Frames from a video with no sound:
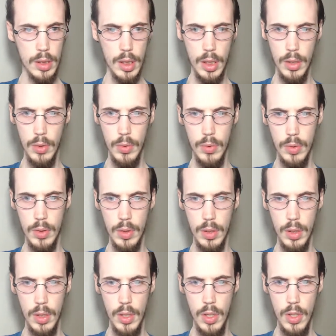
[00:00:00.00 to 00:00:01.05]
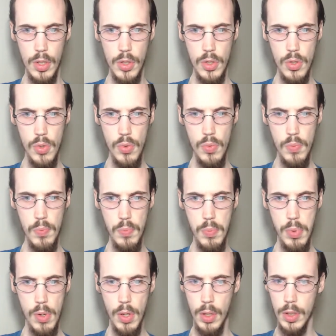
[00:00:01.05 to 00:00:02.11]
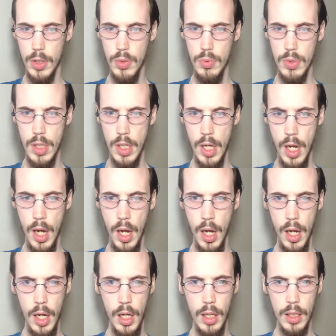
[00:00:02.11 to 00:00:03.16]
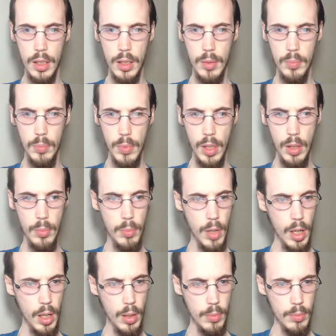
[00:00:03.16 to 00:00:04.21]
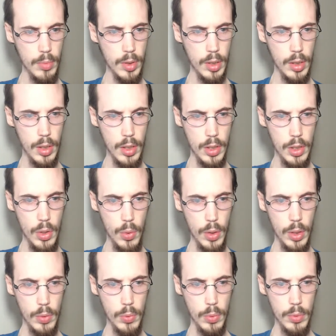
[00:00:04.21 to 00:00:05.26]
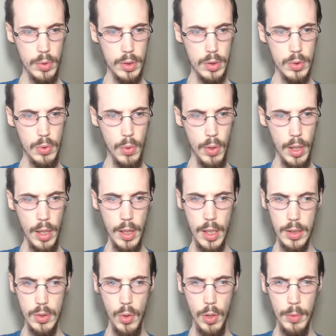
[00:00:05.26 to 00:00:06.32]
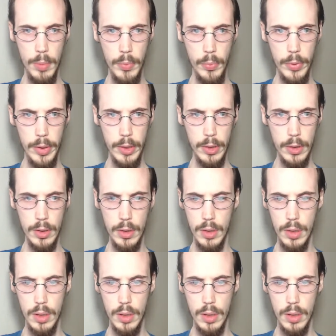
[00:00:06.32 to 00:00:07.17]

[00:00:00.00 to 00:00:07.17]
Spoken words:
Oh. You guy. Mom. No one can ruin the story. That's already been written.